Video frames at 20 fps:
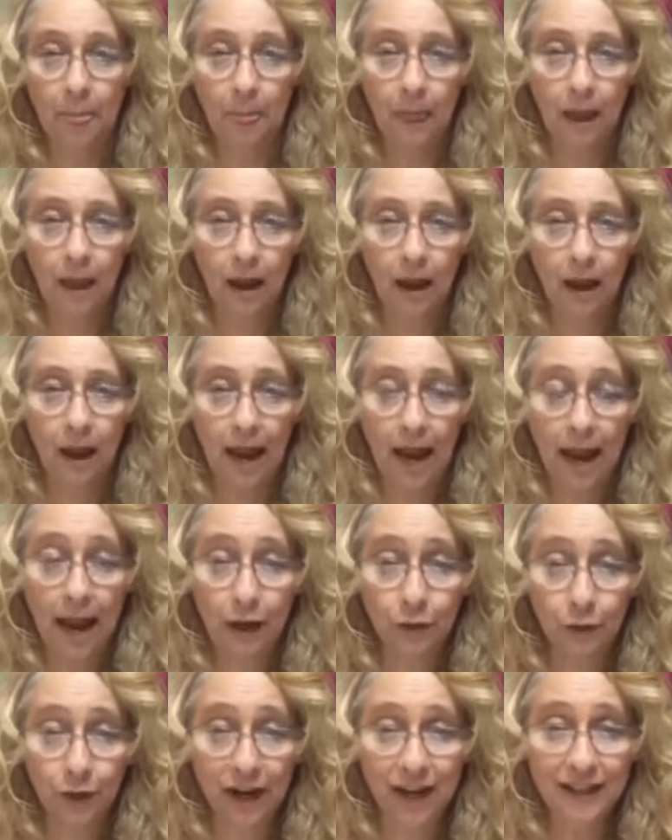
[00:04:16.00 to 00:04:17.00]
uh,
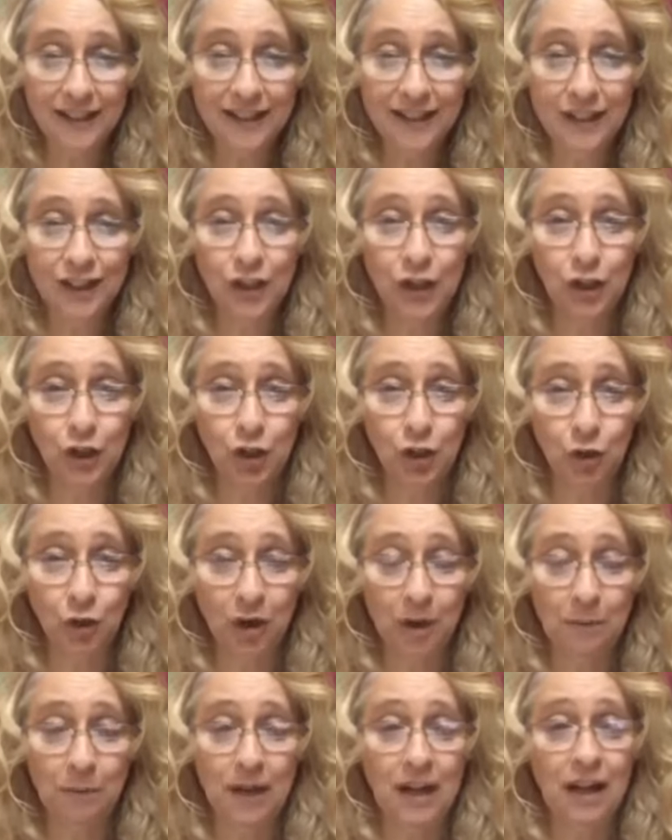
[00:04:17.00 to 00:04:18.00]
address to
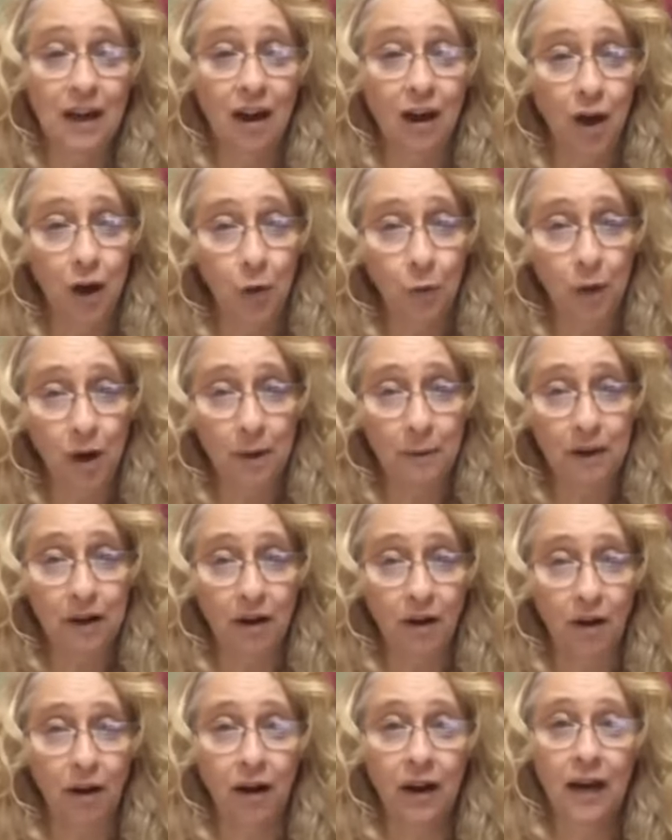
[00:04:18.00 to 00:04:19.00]
join me on a
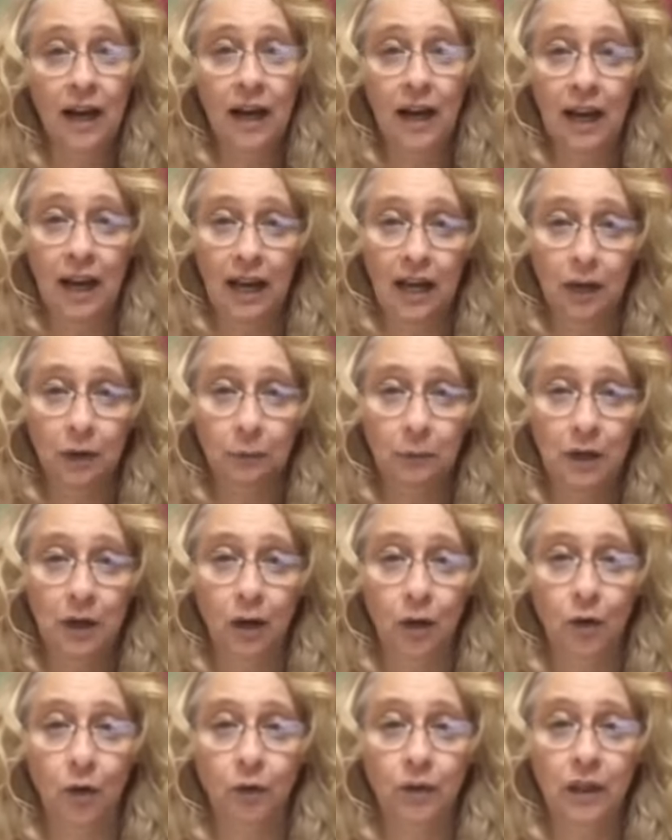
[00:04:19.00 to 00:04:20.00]
webinar, and it'll be
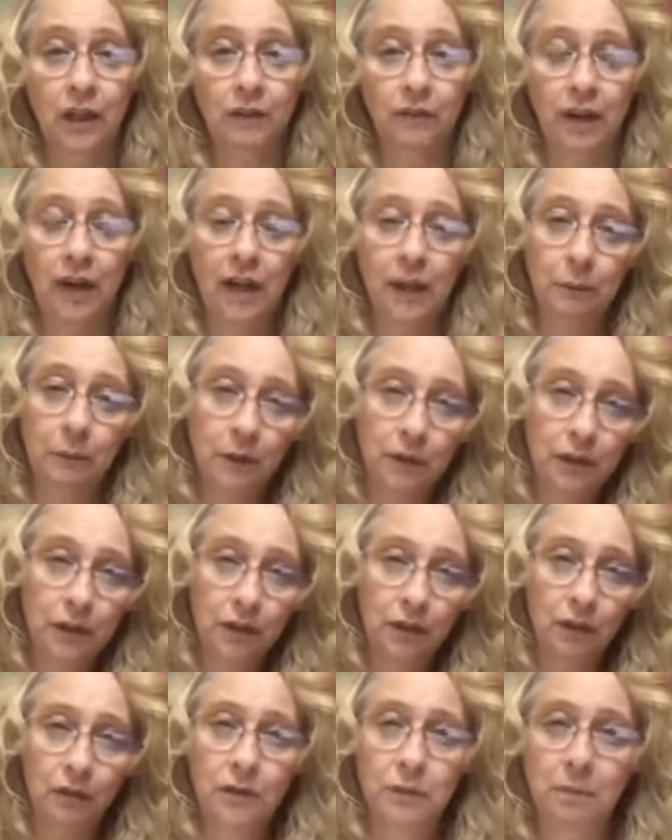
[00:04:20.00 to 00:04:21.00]
only available to
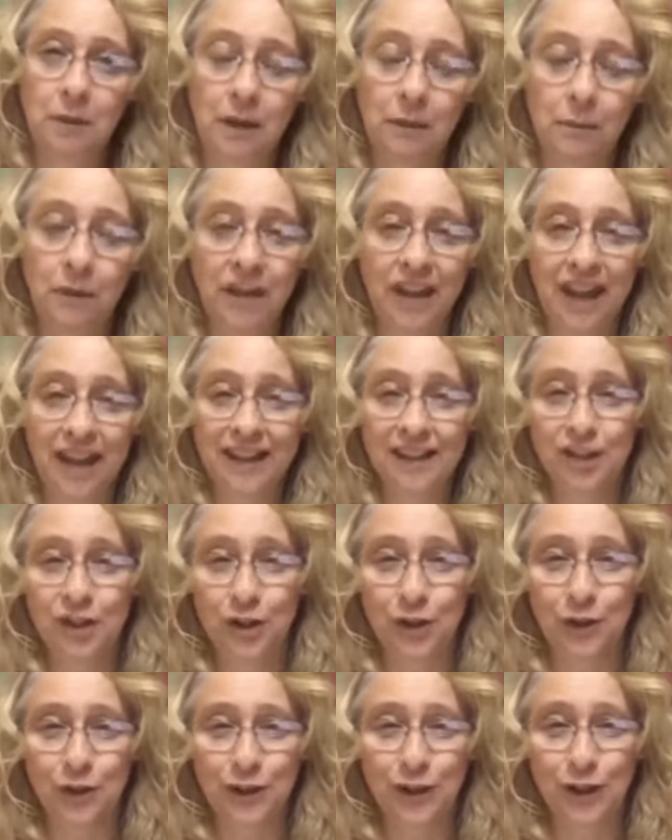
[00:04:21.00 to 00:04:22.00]
those people that
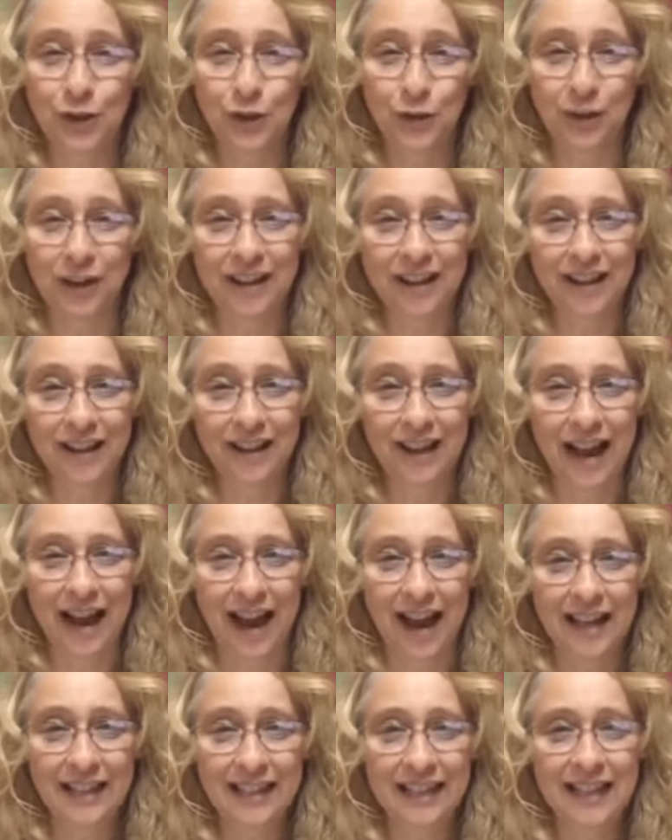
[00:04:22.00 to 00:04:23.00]
choose to join the
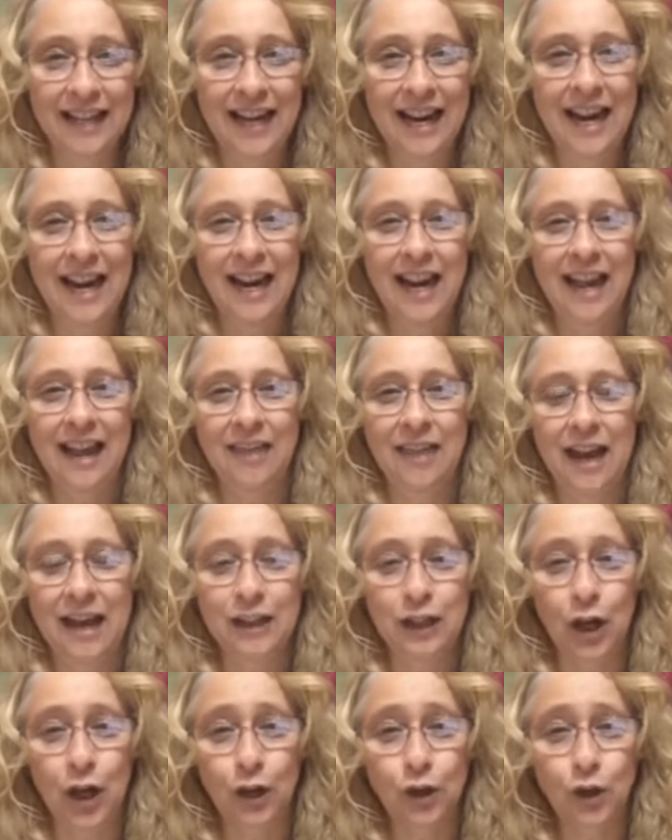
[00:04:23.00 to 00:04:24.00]
class. And that's on